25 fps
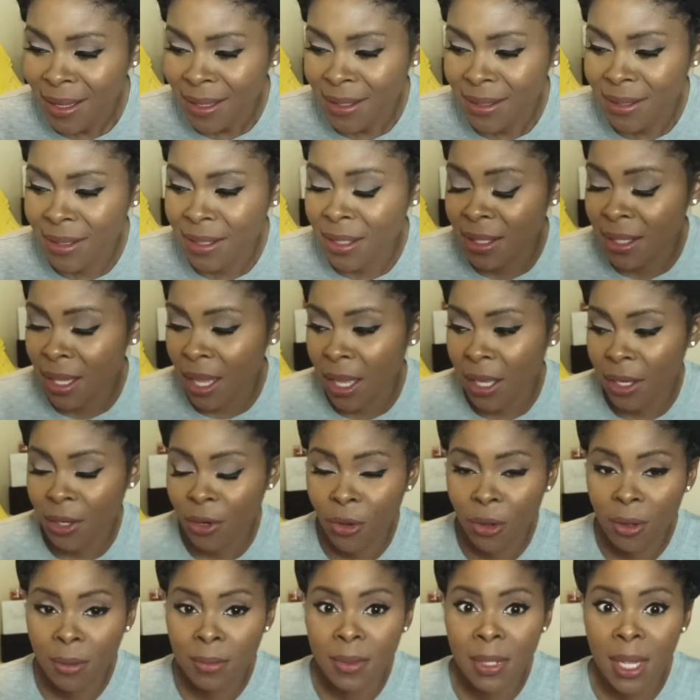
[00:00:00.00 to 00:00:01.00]
since I
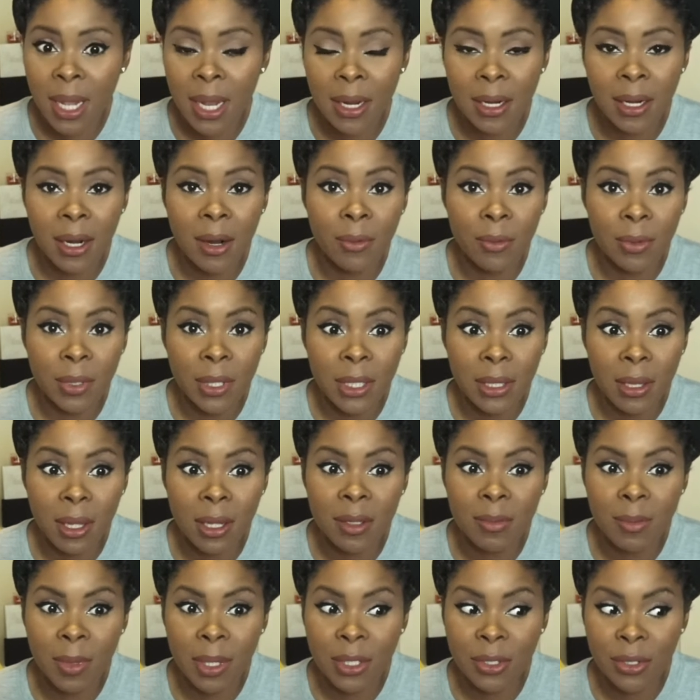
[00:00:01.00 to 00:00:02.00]
know I'm tired, I really lost
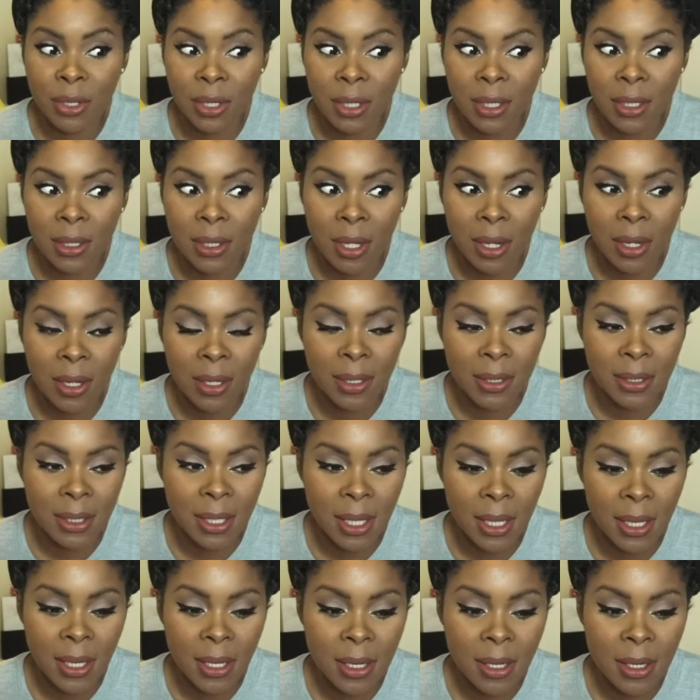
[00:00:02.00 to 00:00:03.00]
my train of thought.
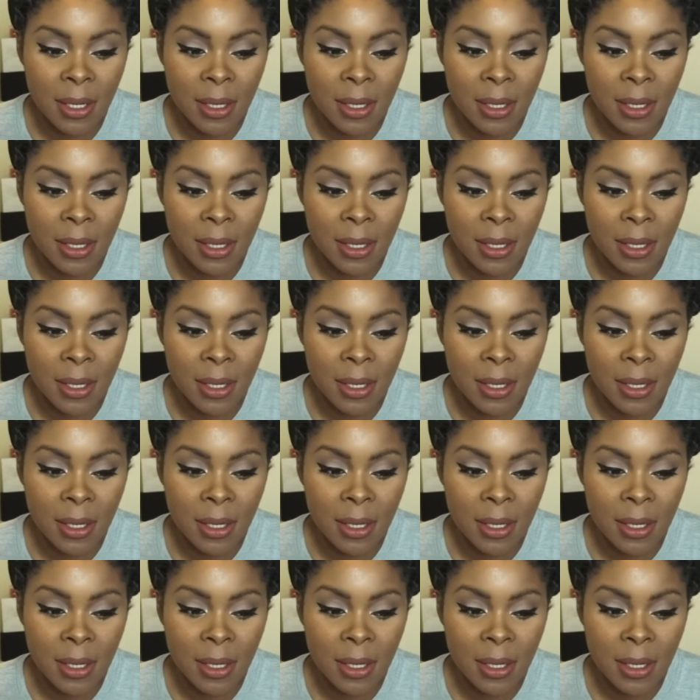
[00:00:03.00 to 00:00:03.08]
Like,